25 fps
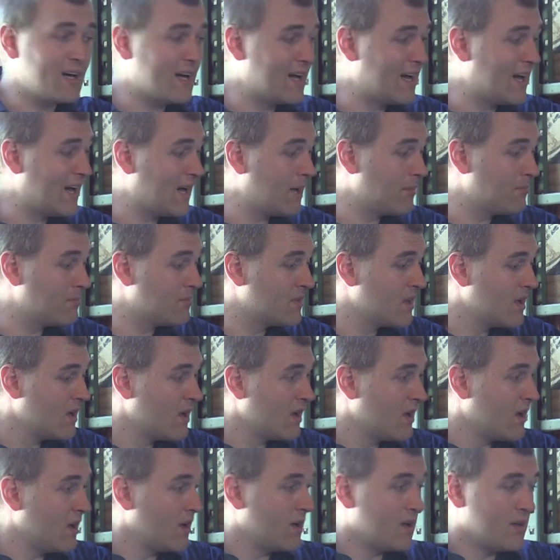Um,
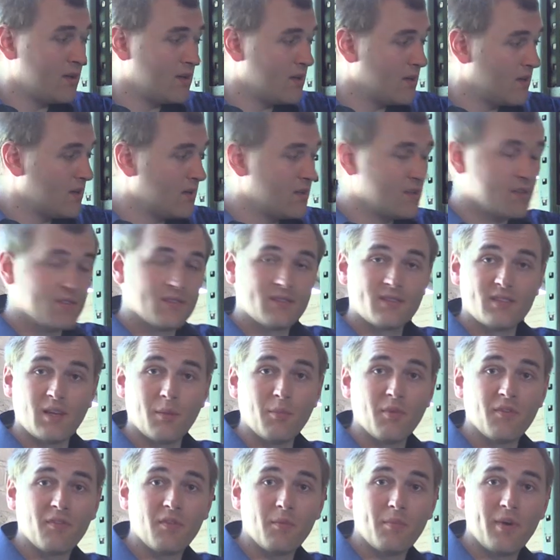
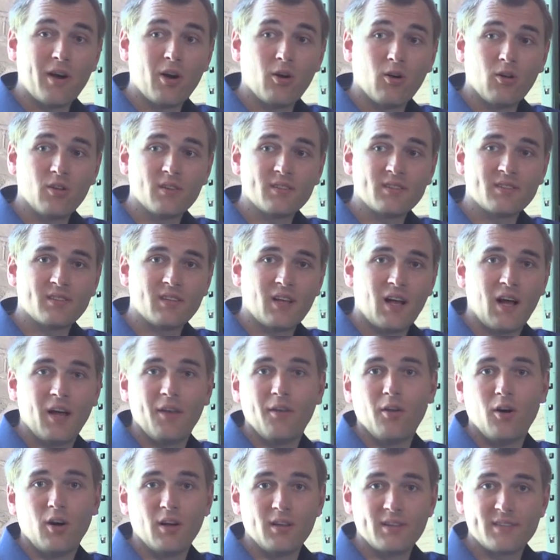some of the barrels are
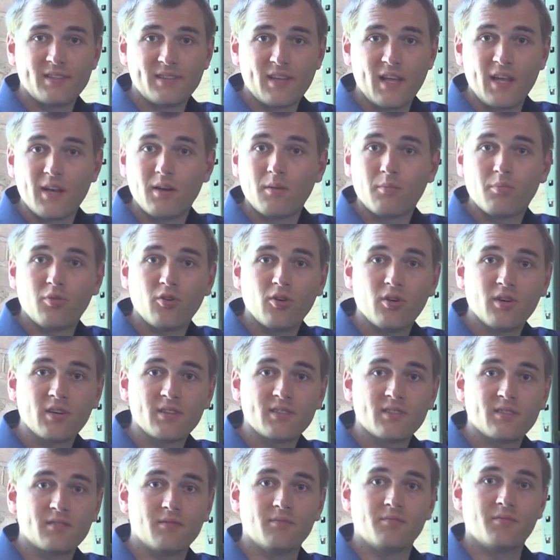not standard
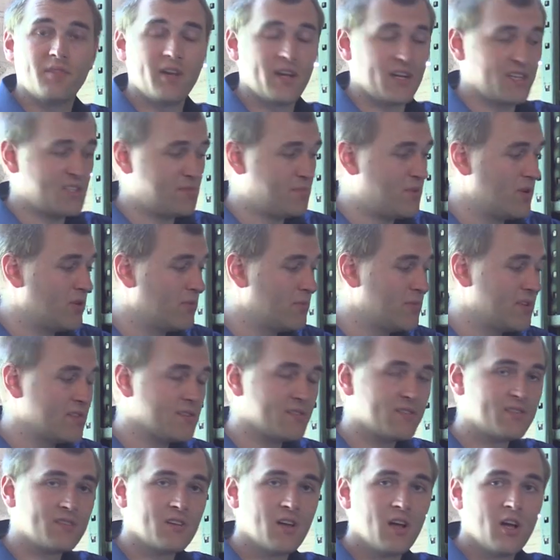products, they're
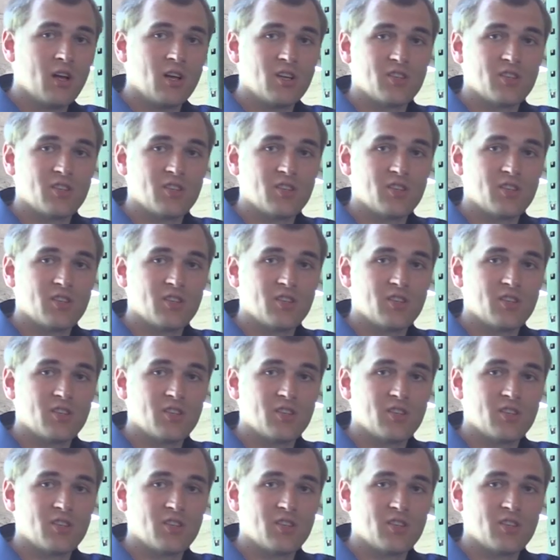experiments,